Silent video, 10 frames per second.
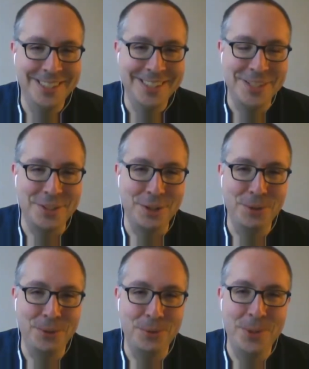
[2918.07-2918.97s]

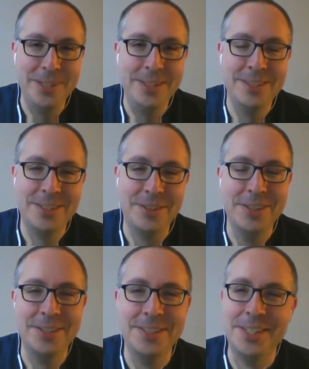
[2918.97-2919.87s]
So we
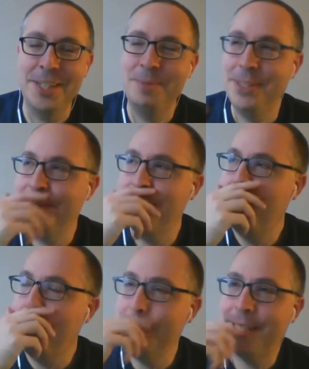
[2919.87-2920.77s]
started a segment
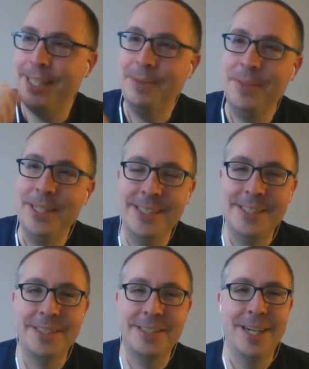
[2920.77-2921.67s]
one time, and
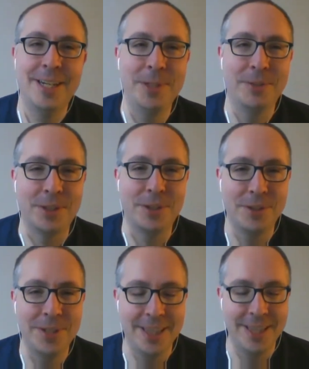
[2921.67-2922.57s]
it's kind of been a
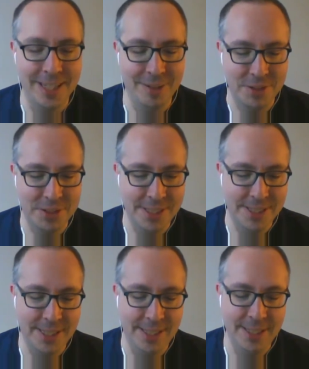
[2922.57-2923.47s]
recurring thing ever
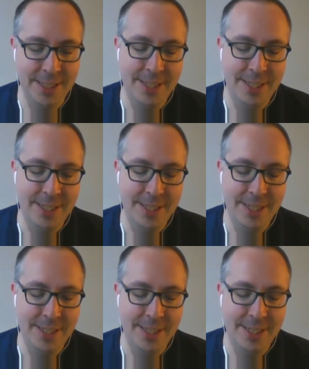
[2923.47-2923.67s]
since then.